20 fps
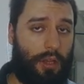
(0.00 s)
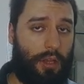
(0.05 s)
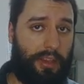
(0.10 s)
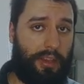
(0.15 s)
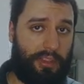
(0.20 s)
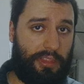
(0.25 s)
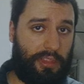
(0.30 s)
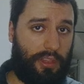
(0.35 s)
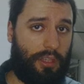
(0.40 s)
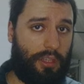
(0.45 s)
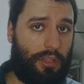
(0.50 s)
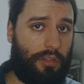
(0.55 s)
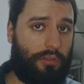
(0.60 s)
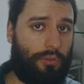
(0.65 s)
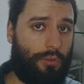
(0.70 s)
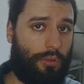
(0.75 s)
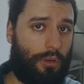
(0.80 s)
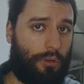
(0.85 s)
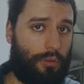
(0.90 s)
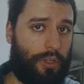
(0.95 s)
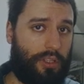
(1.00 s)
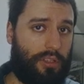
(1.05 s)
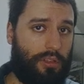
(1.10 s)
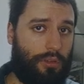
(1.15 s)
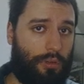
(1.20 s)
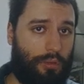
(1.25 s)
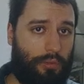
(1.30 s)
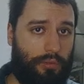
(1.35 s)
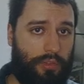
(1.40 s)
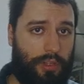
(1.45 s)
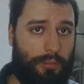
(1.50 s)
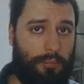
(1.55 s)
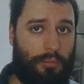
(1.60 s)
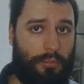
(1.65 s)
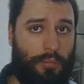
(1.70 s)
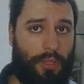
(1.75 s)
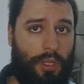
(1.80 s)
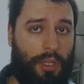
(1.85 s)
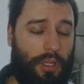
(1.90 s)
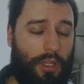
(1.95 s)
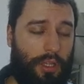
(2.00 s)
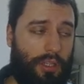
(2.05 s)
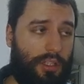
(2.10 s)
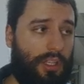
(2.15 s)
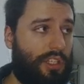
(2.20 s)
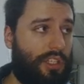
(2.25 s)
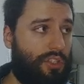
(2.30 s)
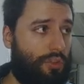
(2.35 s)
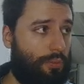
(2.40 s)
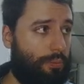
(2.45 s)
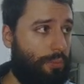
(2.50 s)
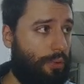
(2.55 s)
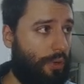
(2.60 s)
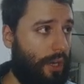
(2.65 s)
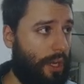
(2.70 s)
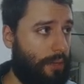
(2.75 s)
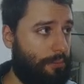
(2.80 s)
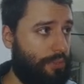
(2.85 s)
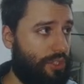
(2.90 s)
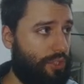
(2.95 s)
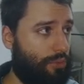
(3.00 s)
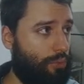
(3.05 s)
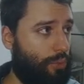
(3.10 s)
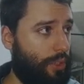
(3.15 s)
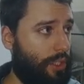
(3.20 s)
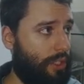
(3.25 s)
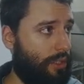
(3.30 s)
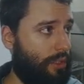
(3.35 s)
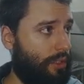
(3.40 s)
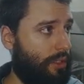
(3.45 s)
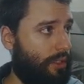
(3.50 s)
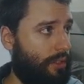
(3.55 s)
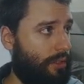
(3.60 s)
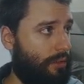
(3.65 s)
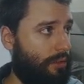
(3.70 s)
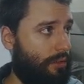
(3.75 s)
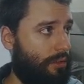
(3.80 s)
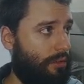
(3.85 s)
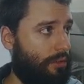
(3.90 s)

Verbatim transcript: I think if you already know Vim, this perhaps will